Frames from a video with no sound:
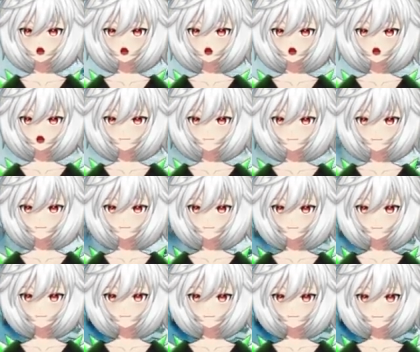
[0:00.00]

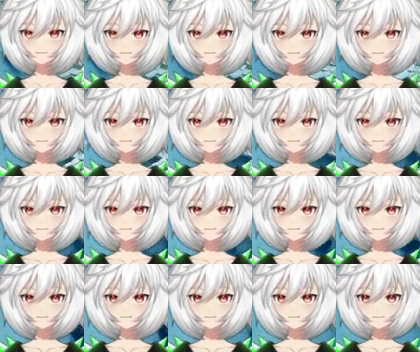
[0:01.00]

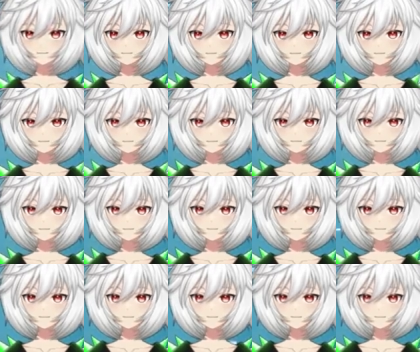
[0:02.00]

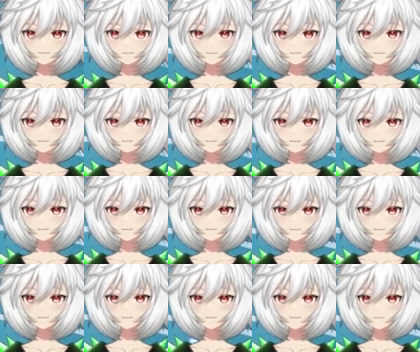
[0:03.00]

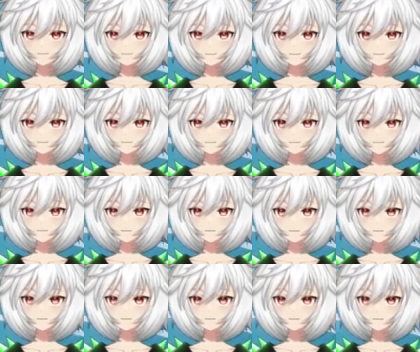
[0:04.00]

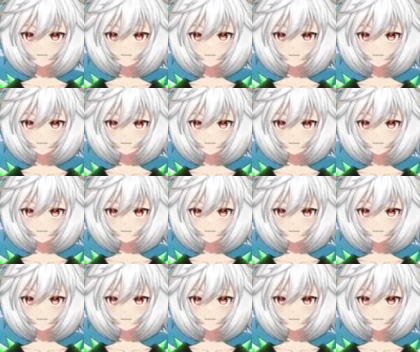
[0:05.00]
Nothing is said.